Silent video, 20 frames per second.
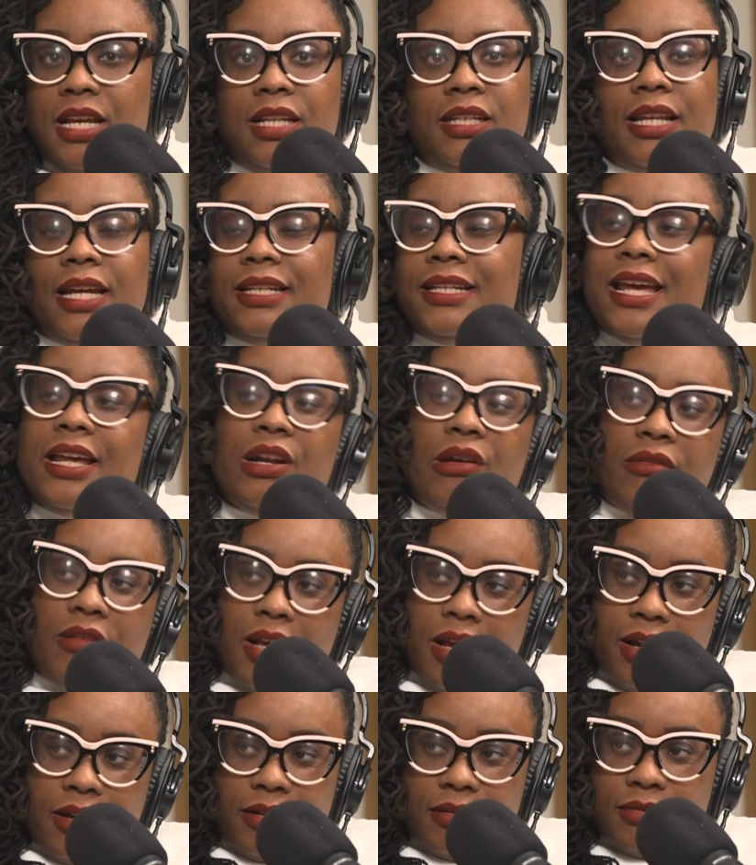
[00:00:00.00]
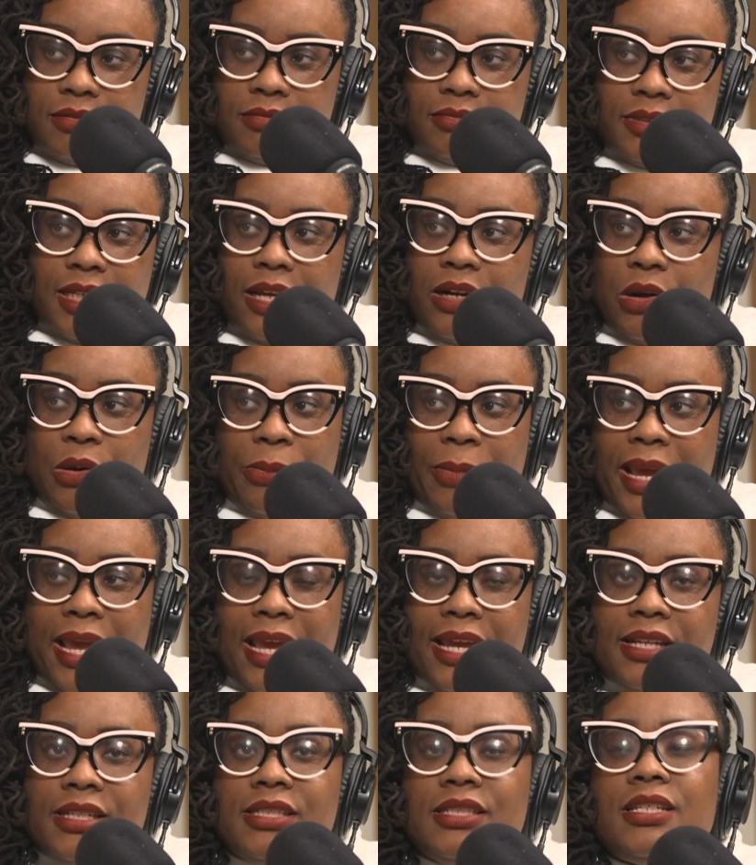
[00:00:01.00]
Like that don't go, that don't
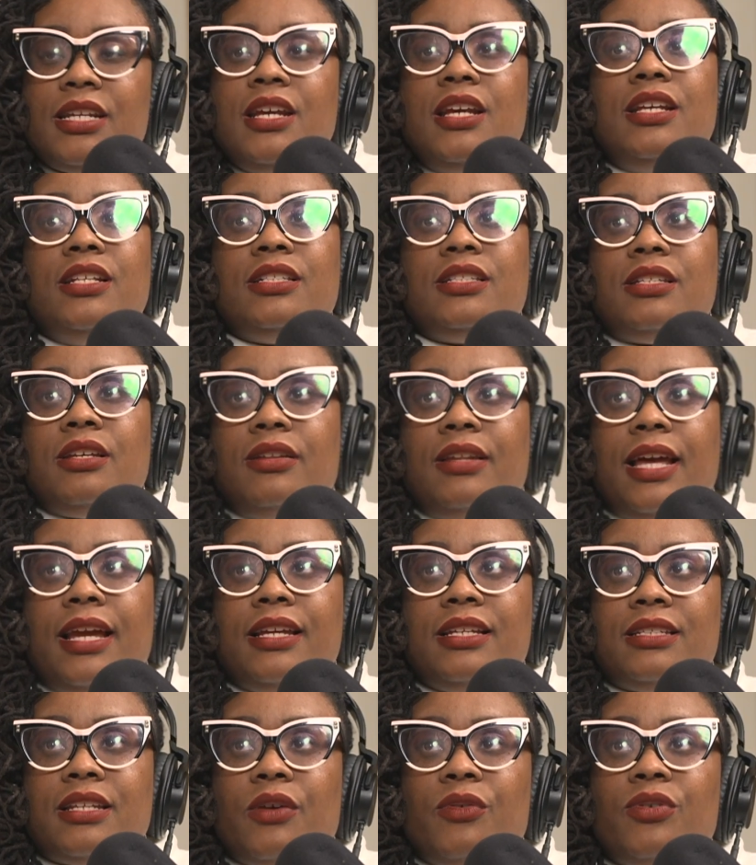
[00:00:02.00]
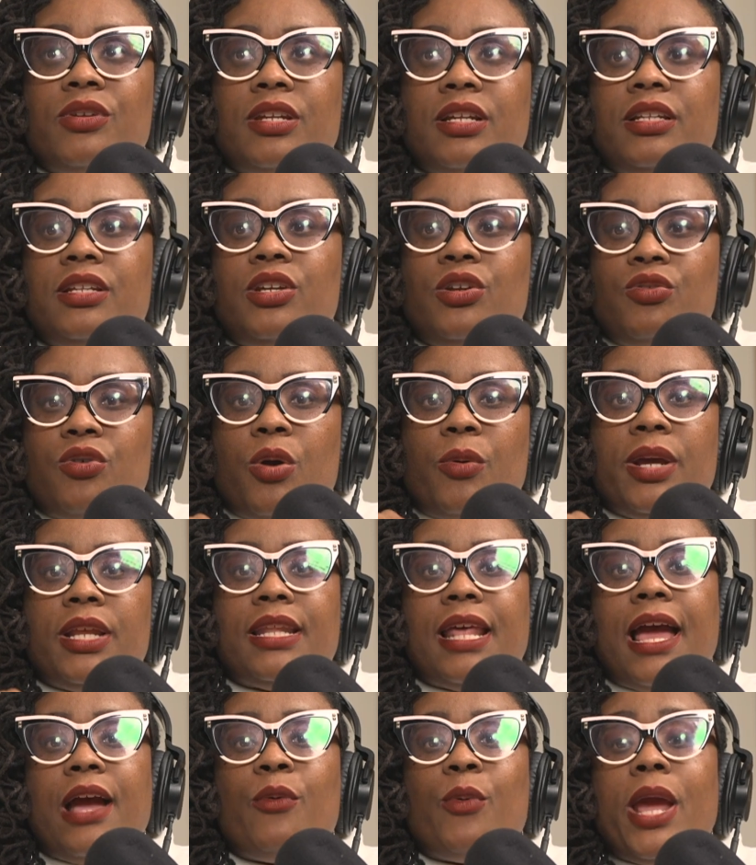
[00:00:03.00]
match. So like definitely growing
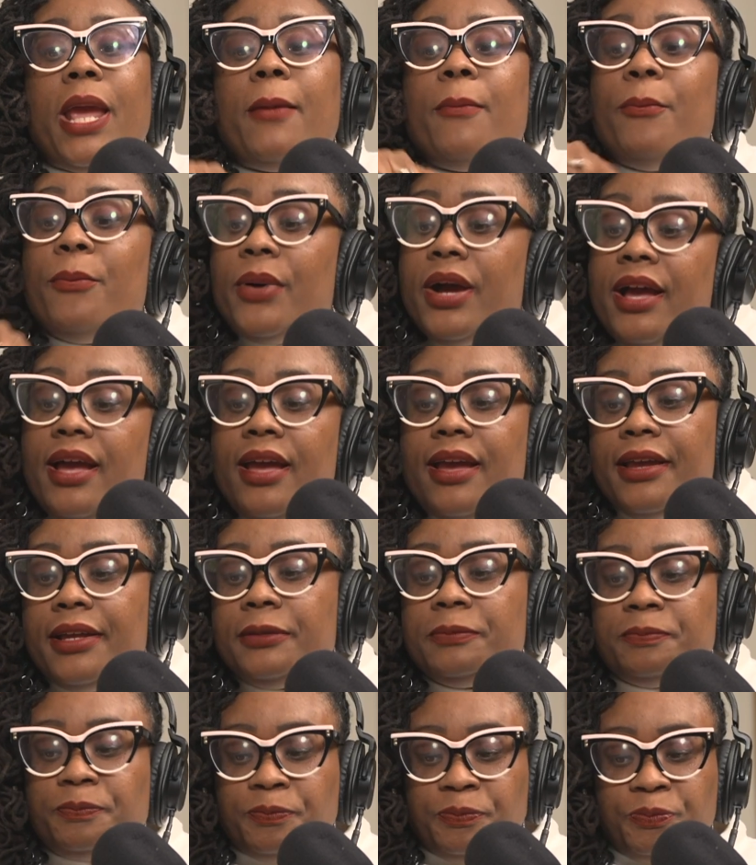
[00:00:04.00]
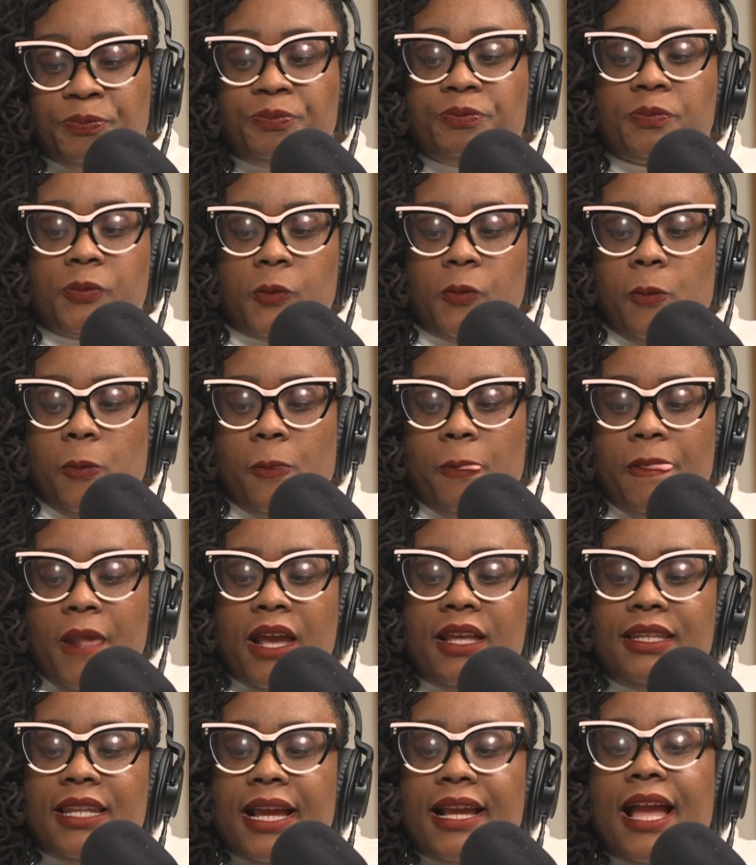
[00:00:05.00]
that way. But
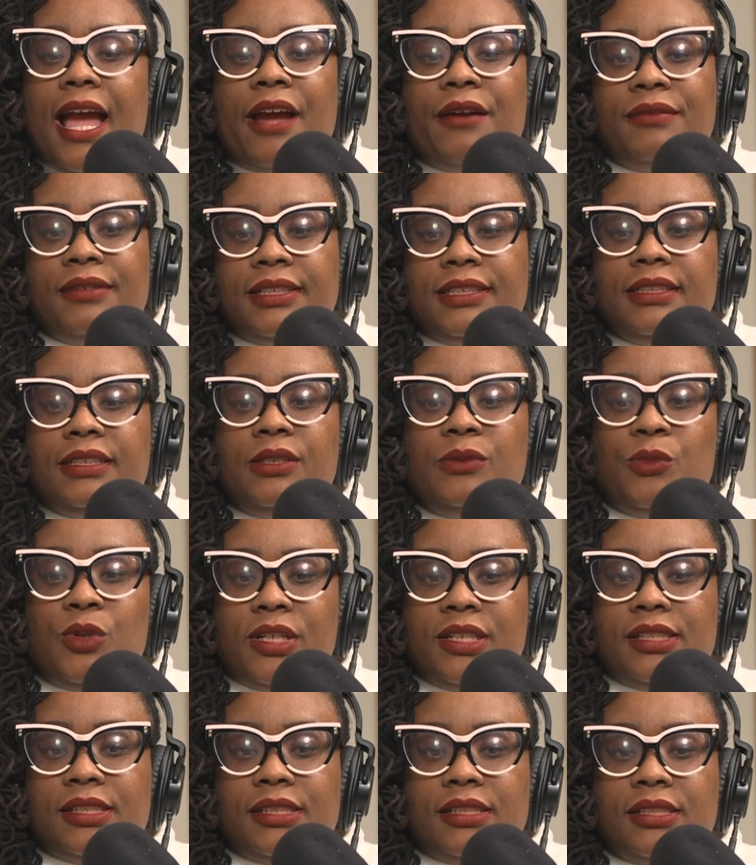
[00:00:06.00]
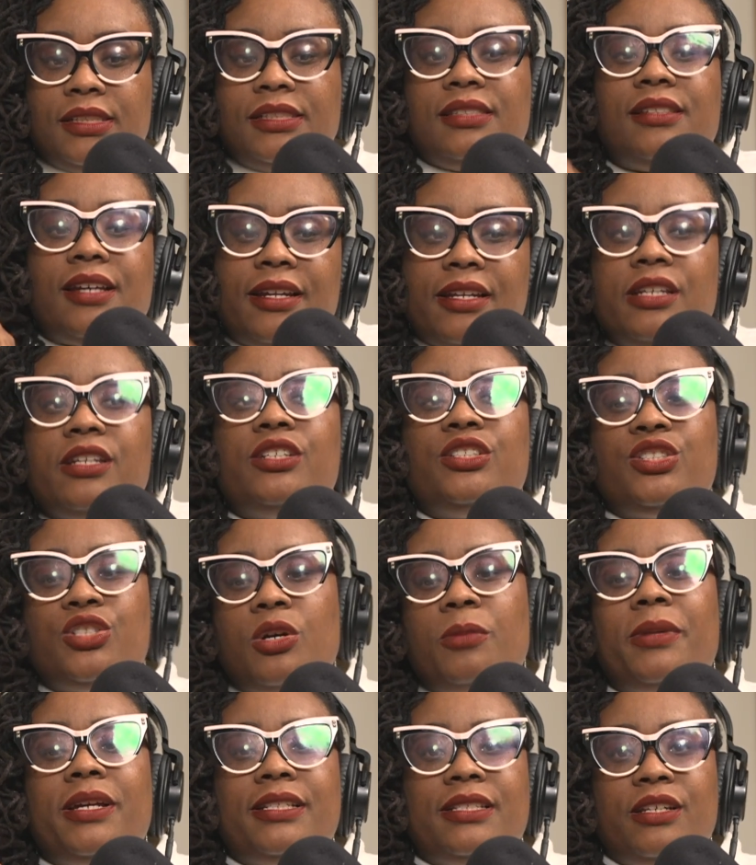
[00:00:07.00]
like I really want to study to
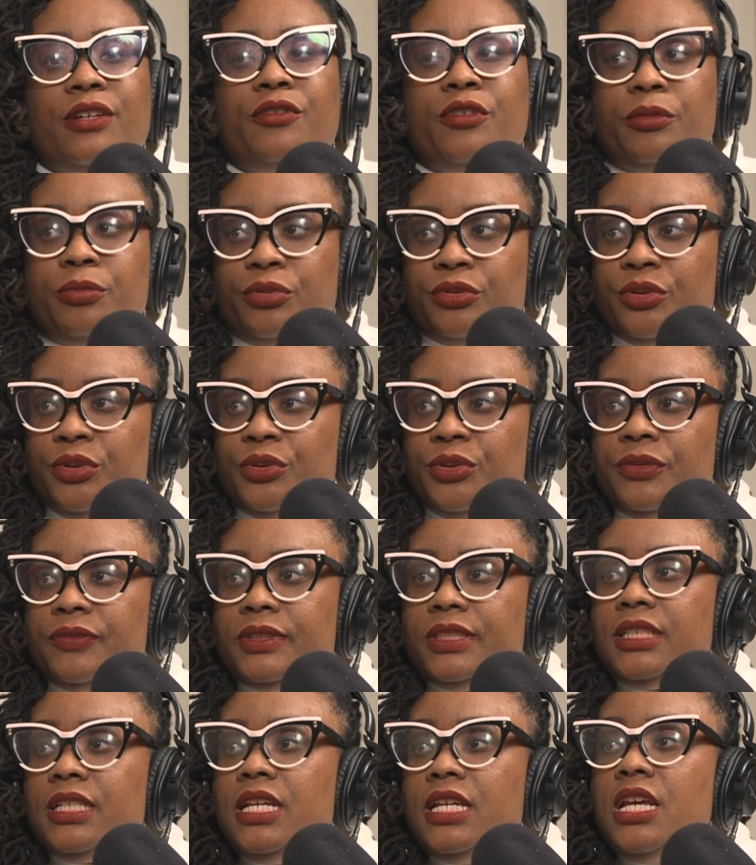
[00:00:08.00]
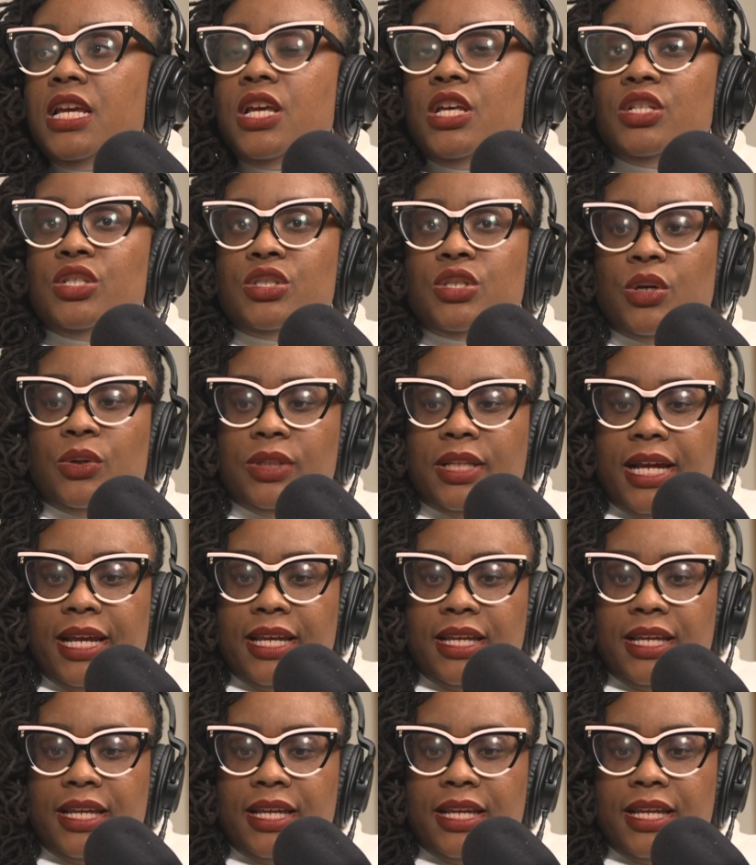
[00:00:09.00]
show myself approved. So like,